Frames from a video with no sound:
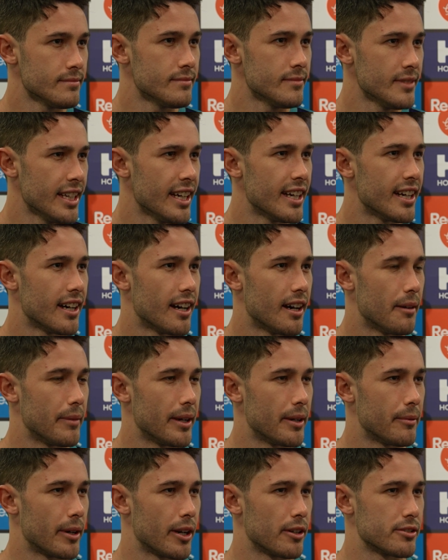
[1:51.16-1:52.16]
Yeah, I
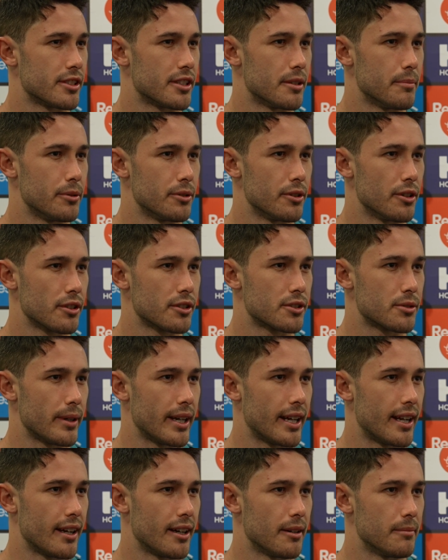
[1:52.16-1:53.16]
mean, when I was at the Bulldogs, we
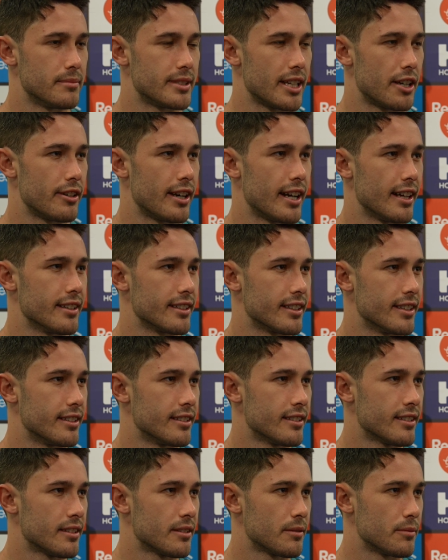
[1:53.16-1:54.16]
had Darryl
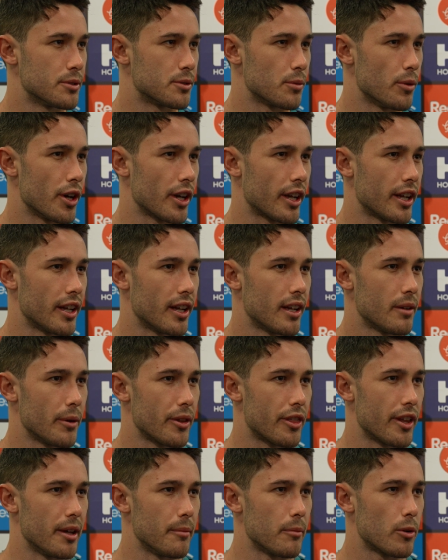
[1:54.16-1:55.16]
Halligan. I was working
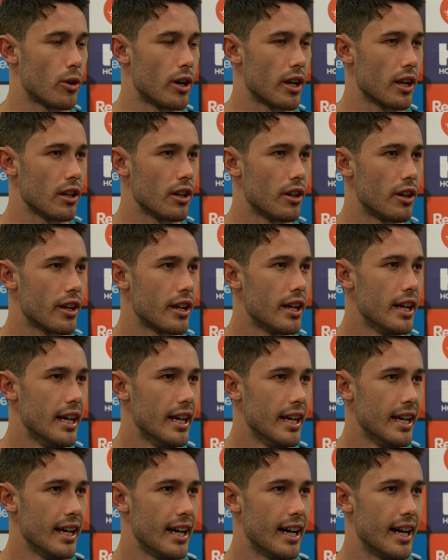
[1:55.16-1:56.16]
with him quite a lot
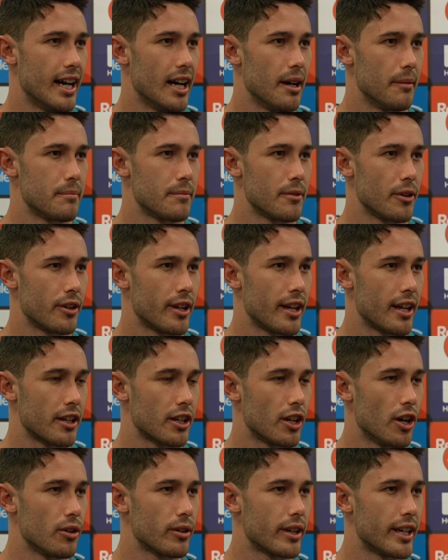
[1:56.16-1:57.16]
on how to
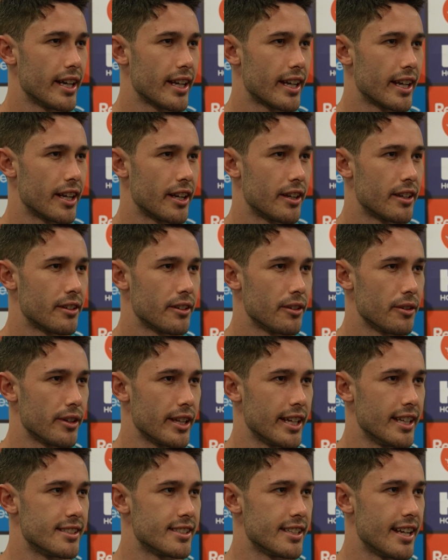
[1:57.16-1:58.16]
goal kick and all
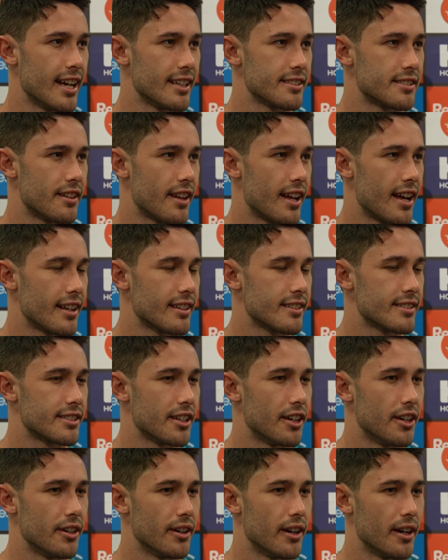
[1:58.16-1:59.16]
the ins and outs of that.
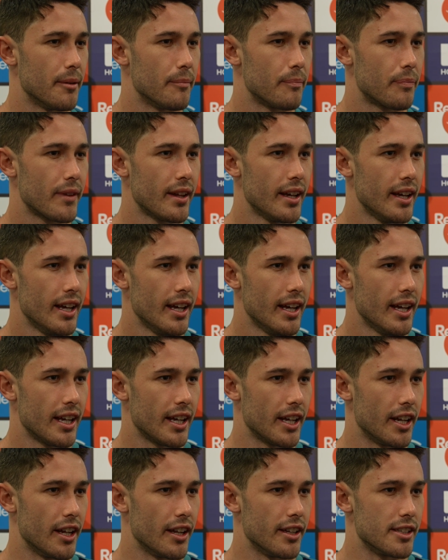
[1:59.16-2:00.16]
So,
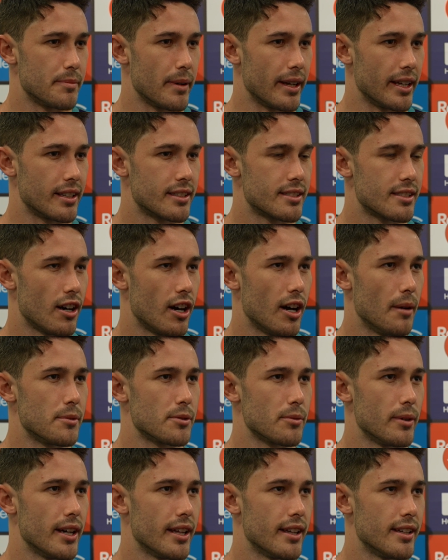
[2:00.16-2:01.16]
you know, there's been
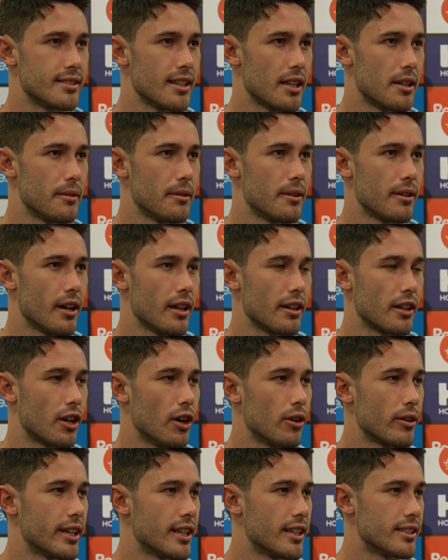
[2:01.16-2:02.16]
times where there's other
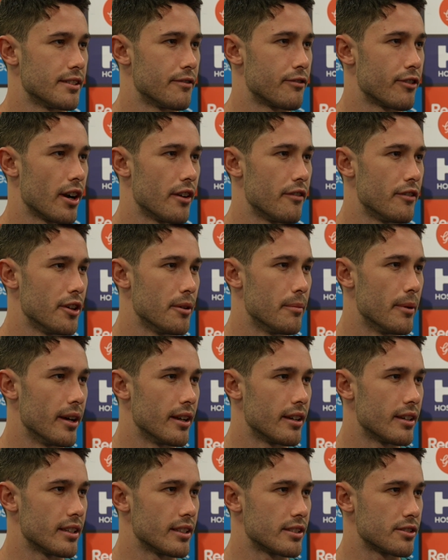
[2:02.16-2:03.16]
goal kickers in front of you,
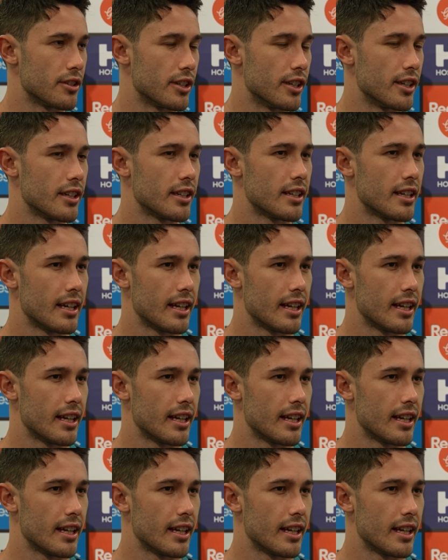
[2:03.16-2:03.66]
but sort of